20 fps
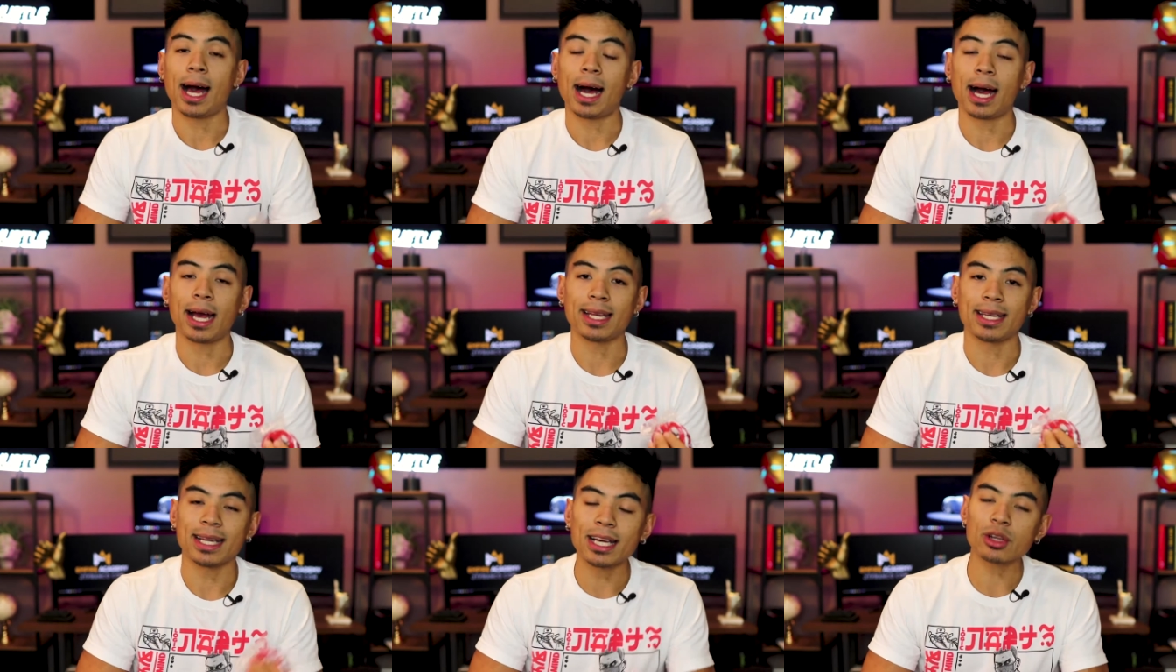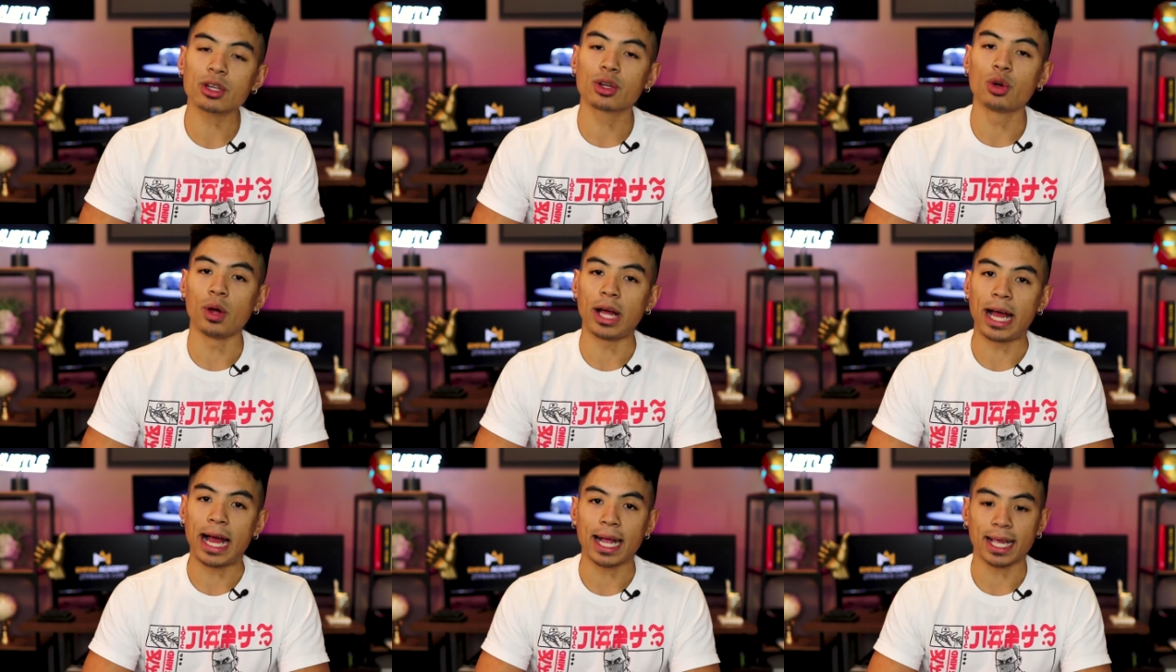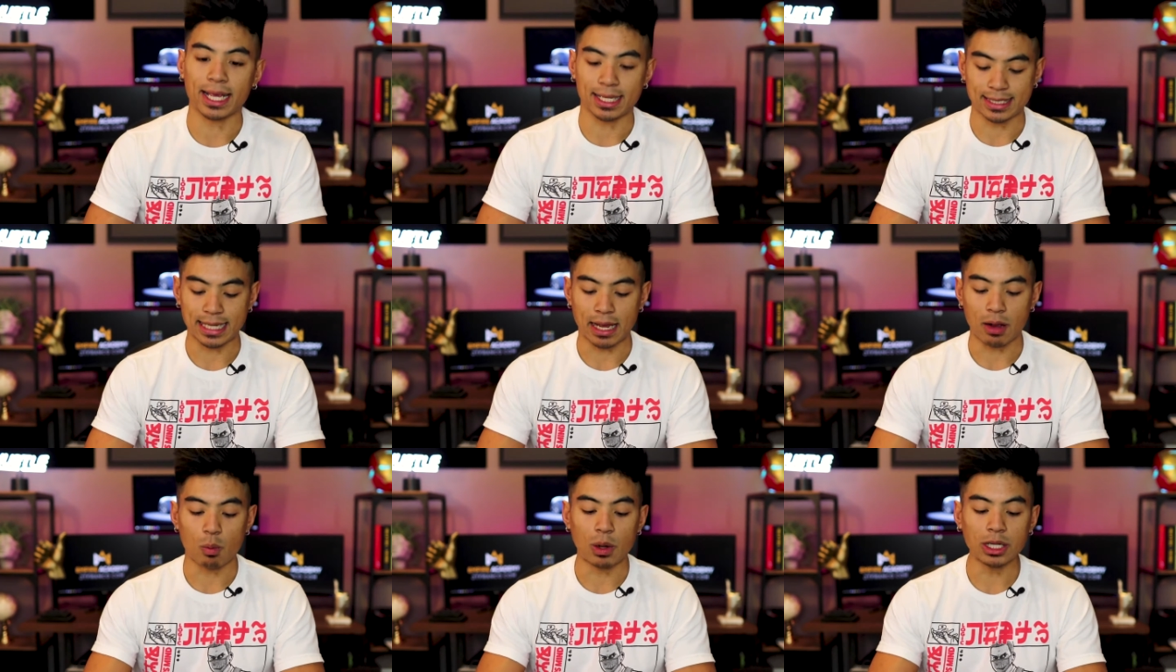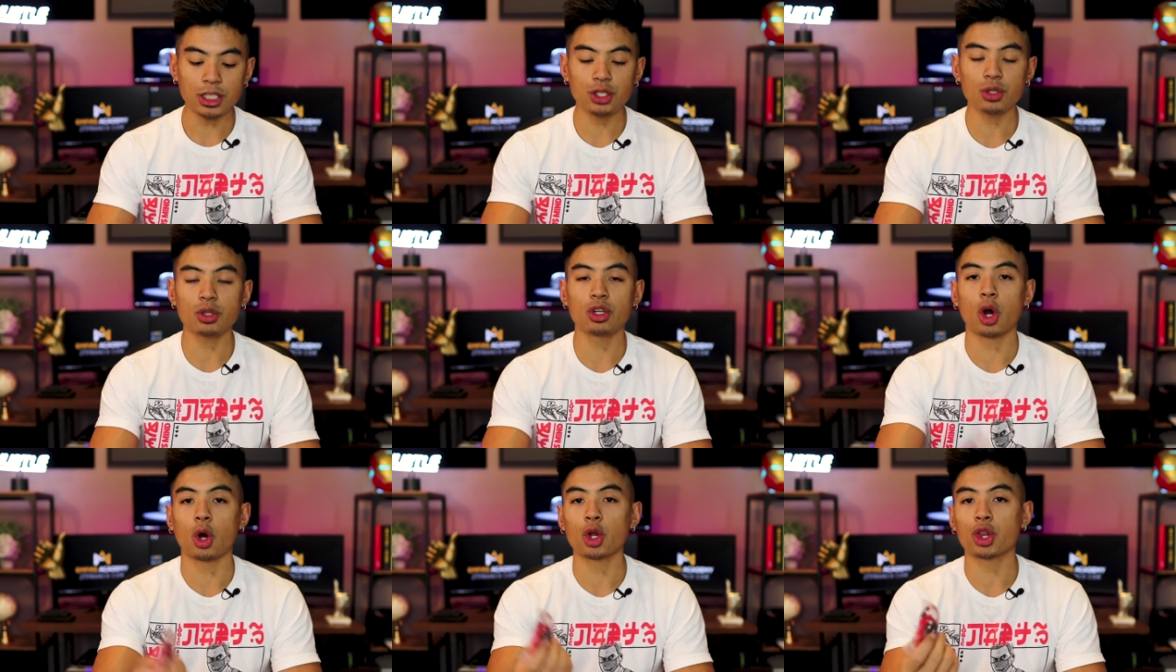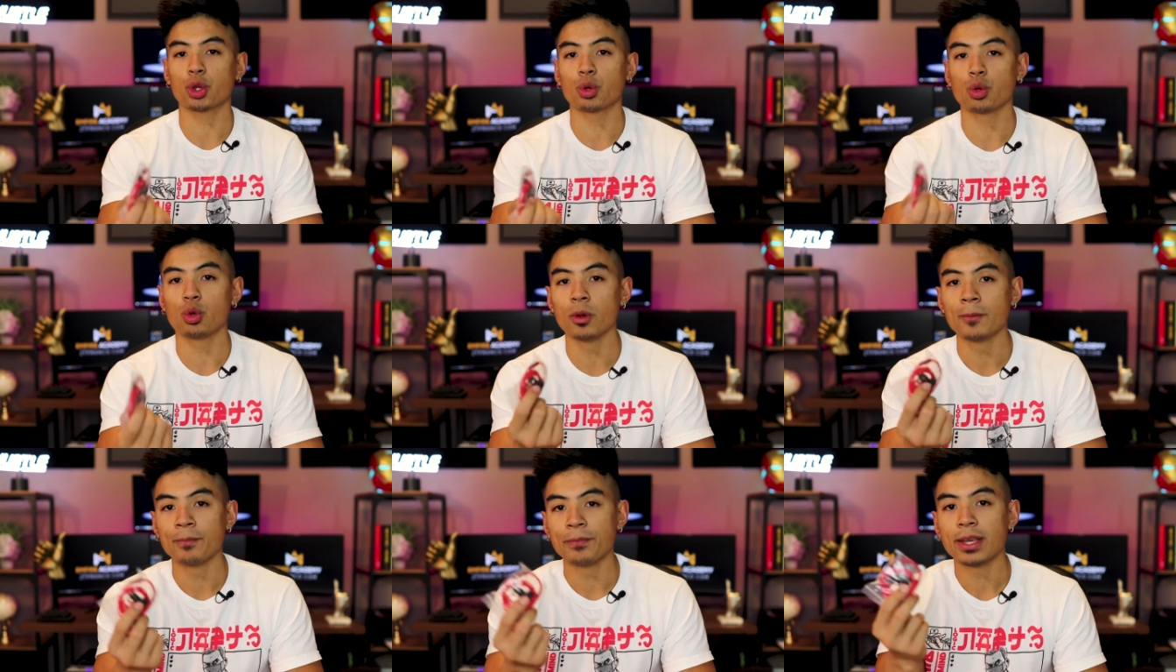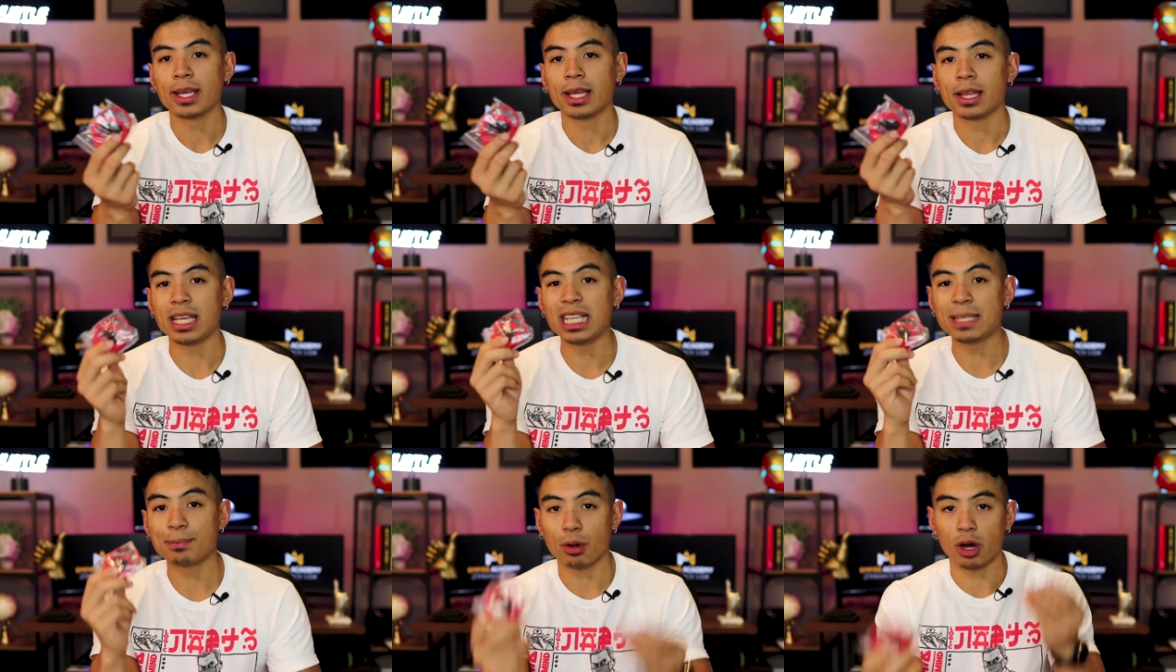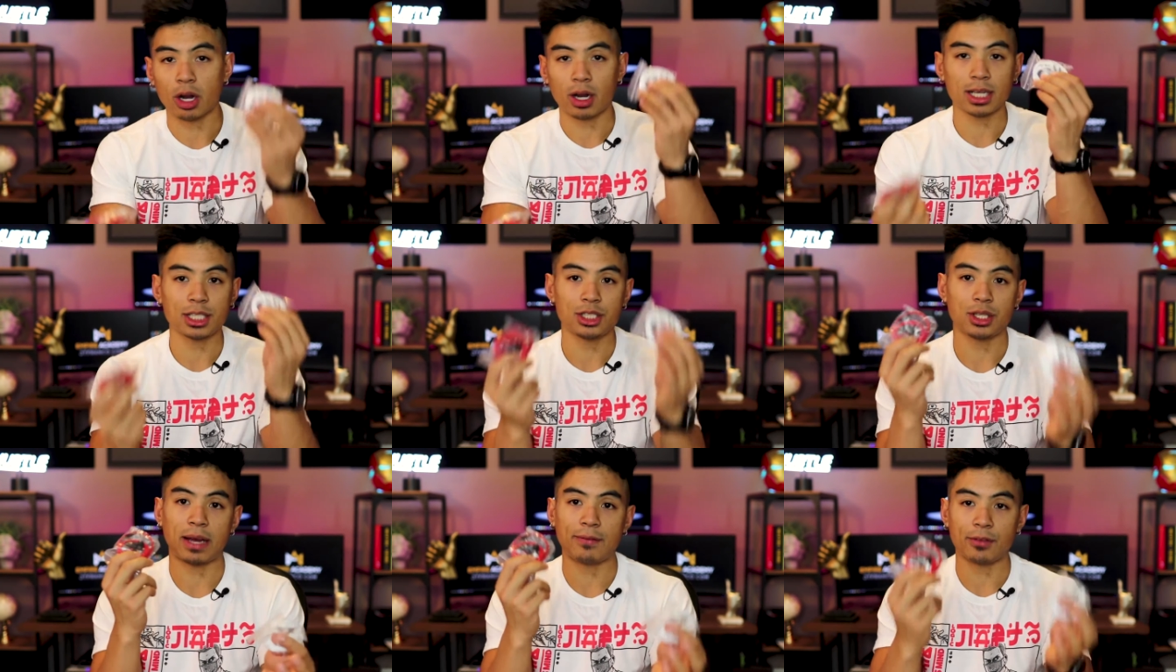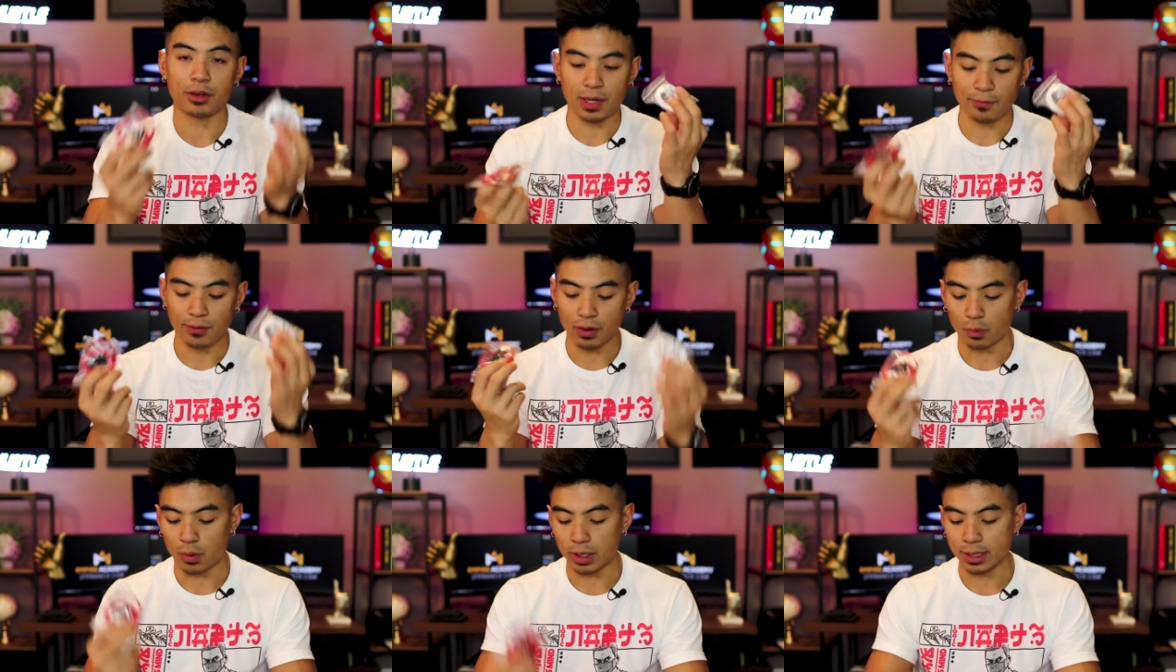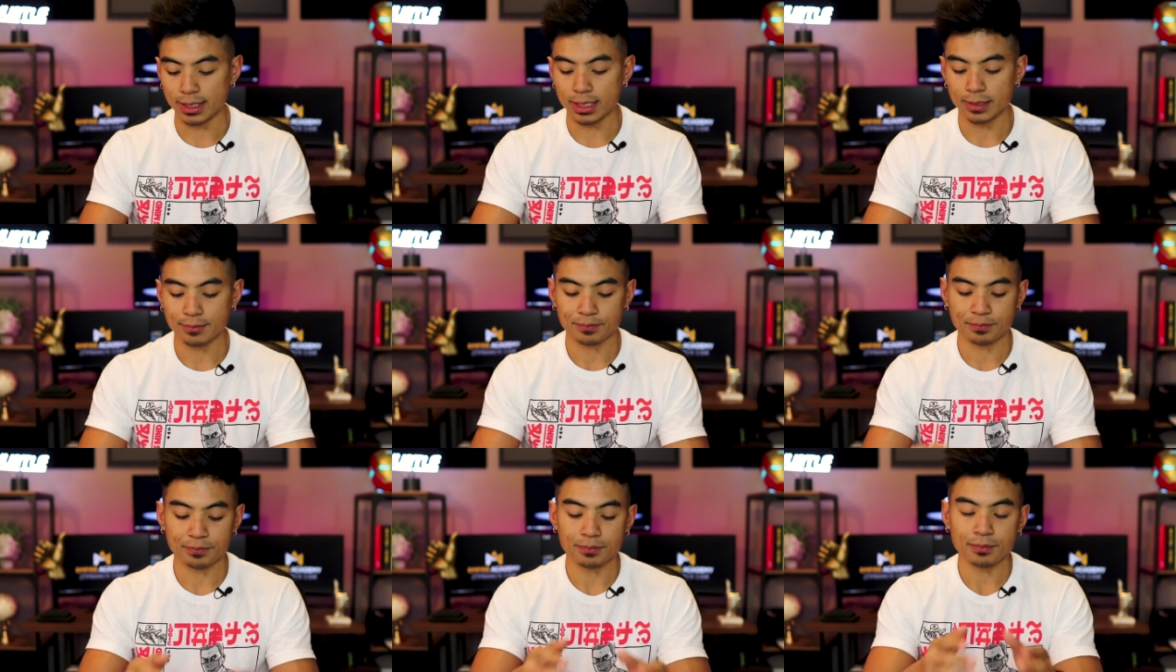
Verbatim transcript: Uh, another cool hack is that once you go through these products, you have your different ones,